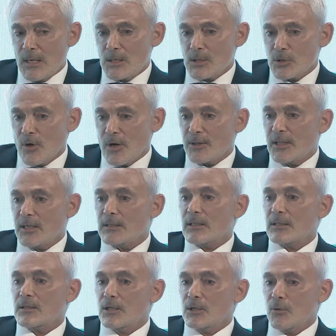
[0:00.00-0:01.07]
So I think
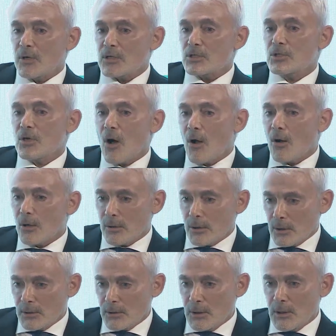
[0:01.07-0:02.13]
that the US
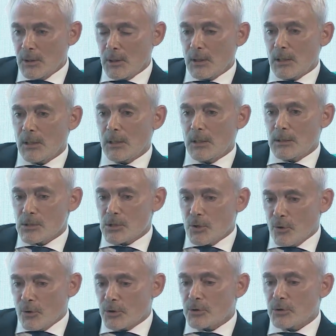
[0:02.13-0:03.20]
dollar is
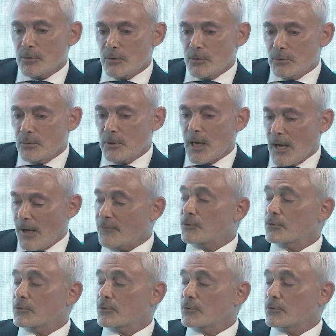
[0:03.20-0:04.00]
going to have